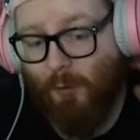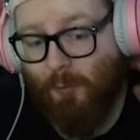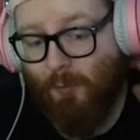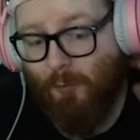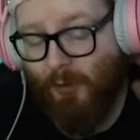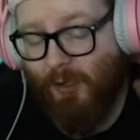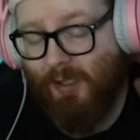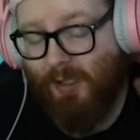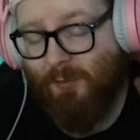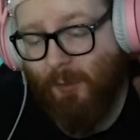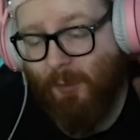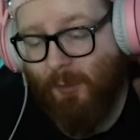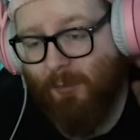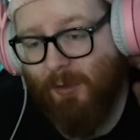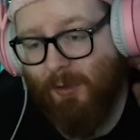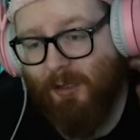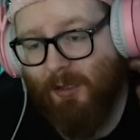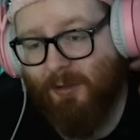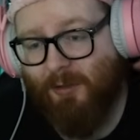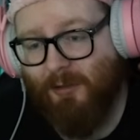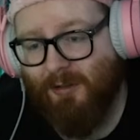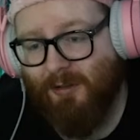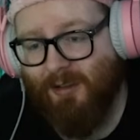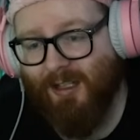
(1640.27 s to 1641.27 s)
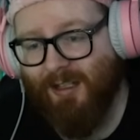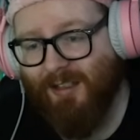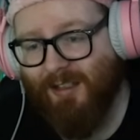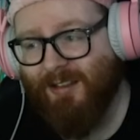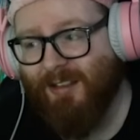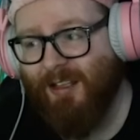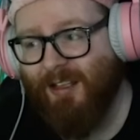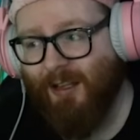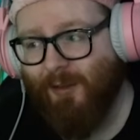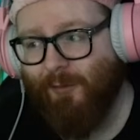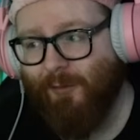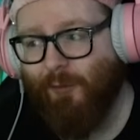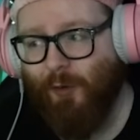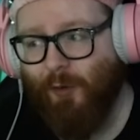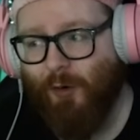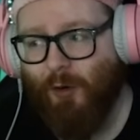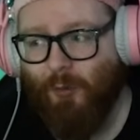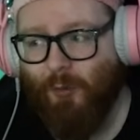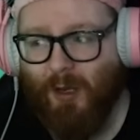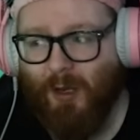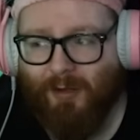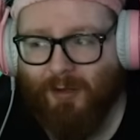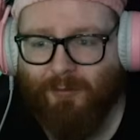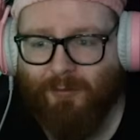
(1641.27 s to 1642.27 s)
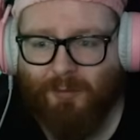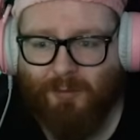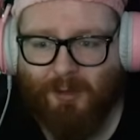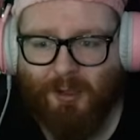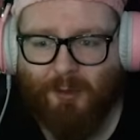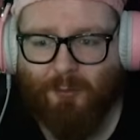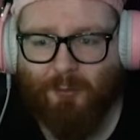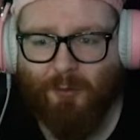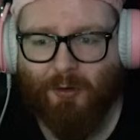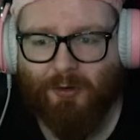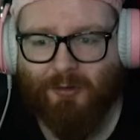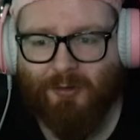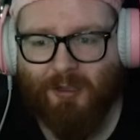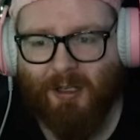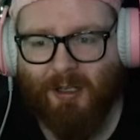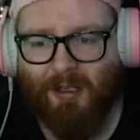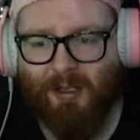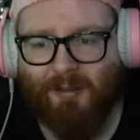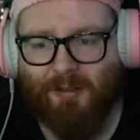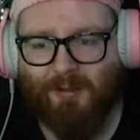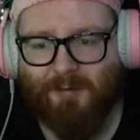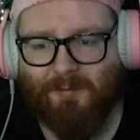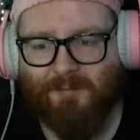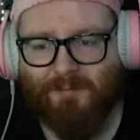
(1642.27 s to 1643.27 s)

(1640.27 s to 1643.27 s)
But it's probably a good thing to get the fuck away from this project.